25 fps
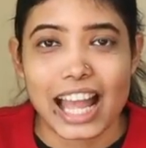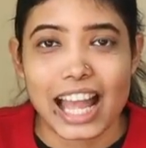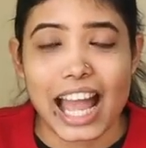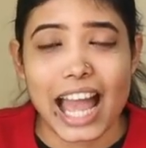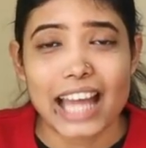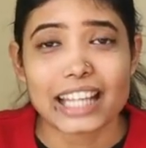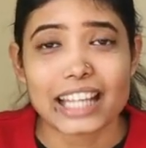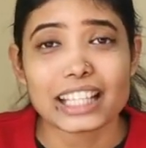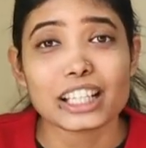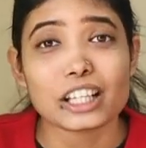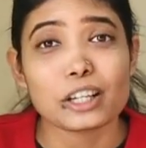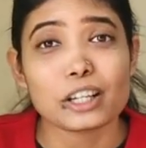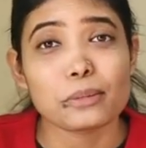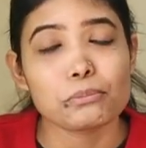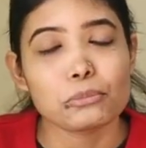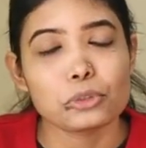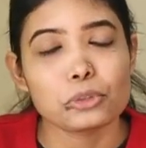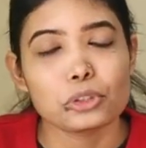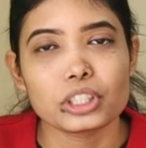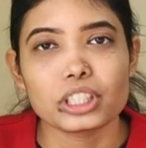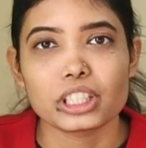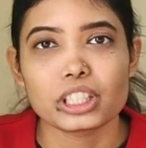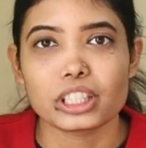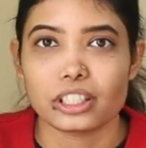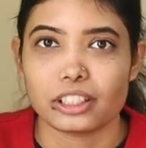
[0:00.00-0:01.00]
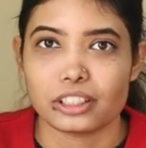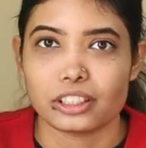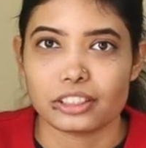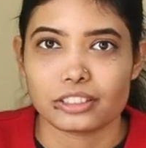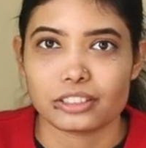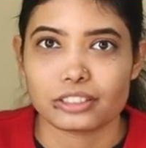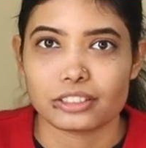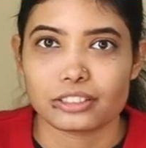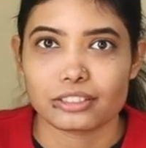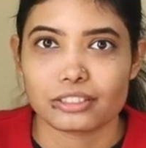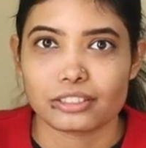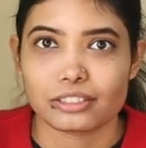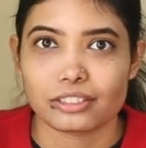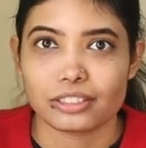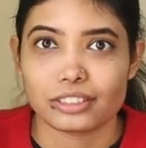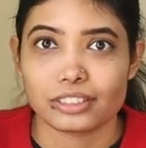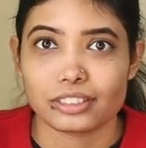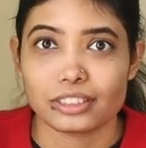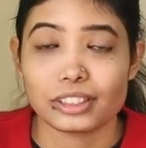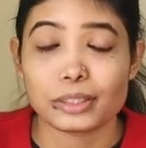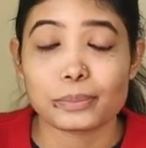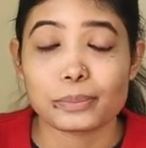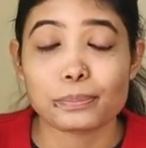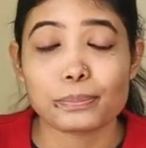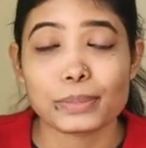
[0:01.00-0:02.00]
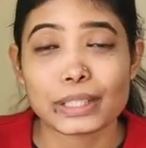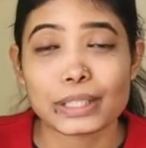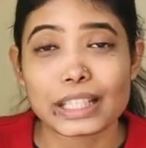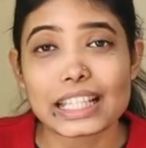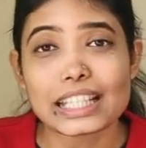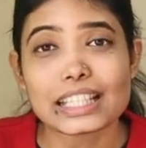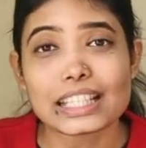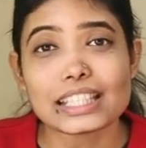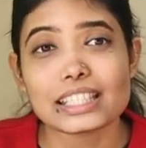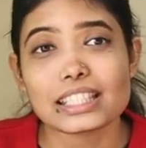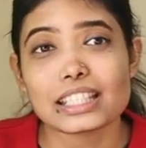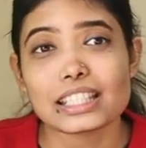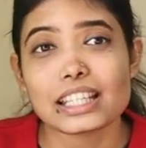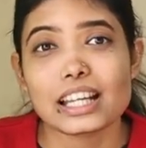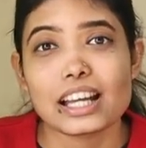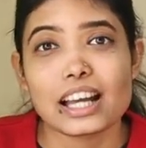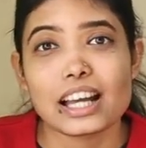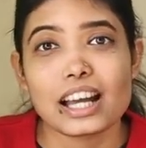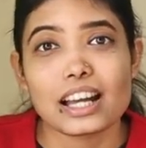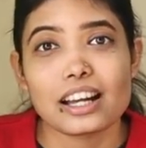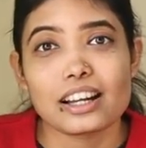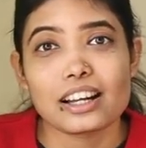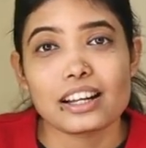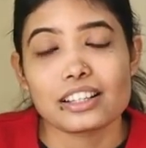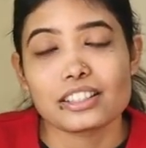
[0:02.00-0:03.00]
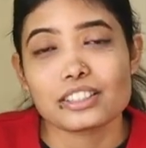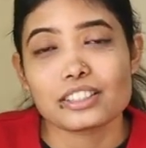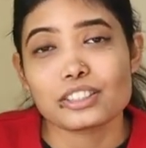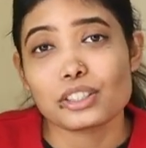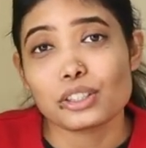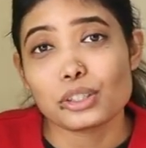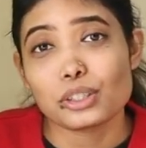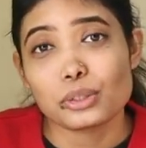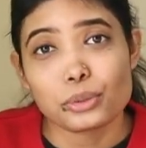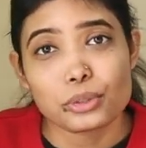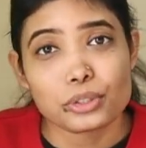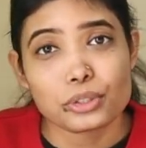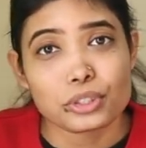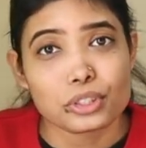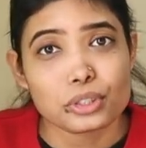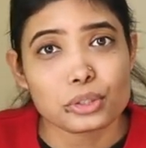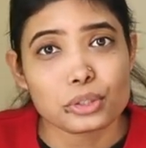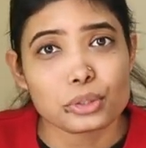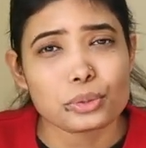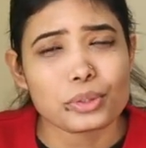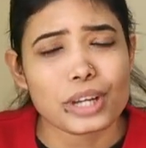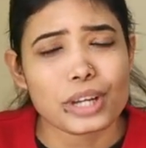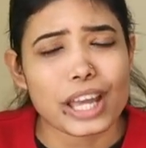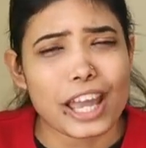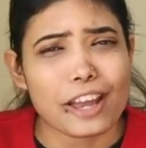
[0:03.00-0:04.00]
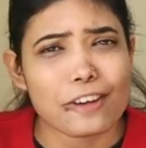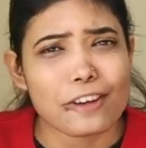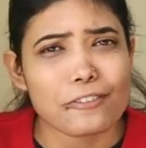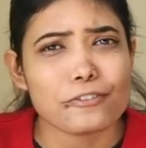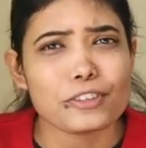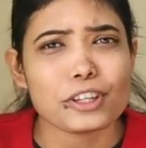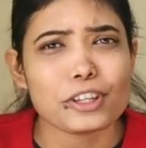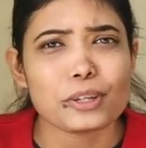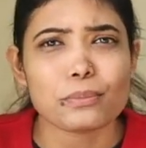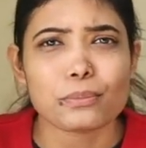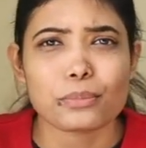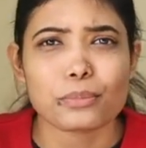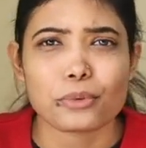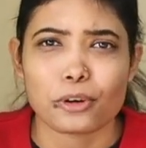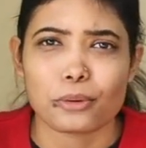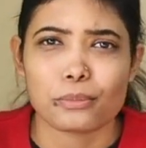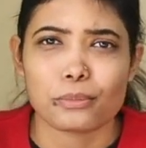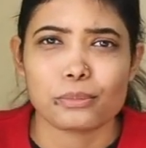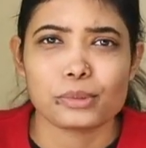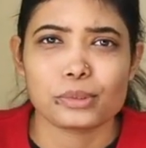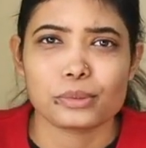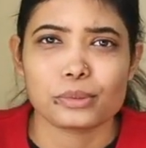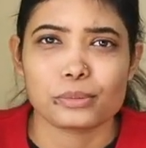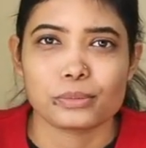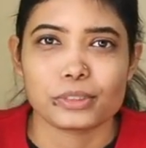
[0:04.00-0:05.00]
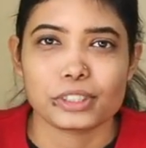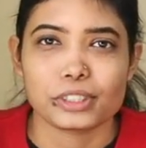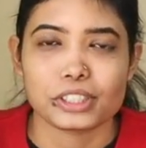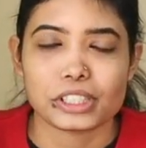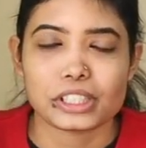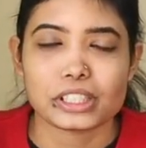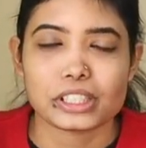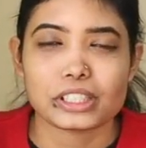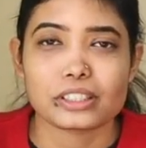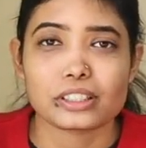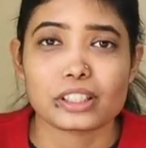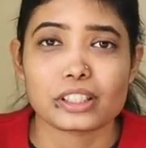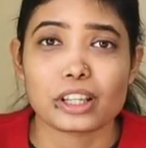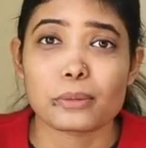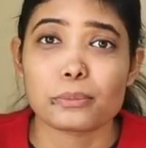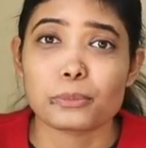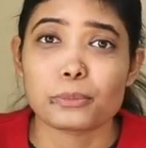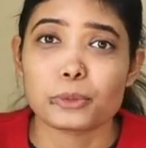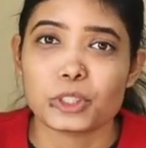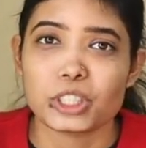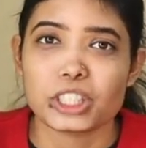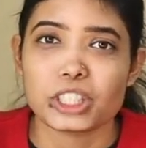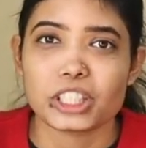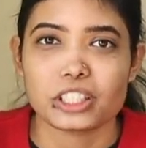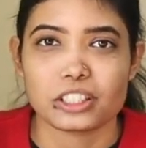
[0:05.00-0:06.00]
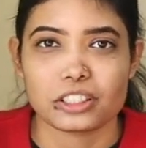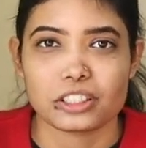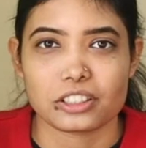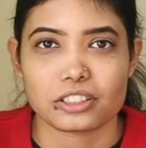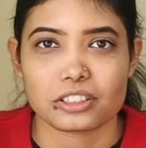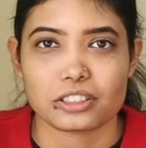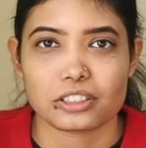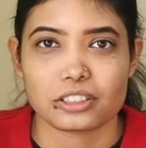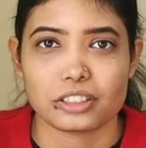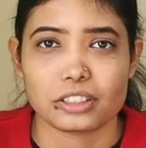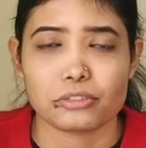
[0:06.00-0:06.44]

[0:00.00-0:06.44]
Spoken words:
and communicate. The biggest solution to every problem is communication.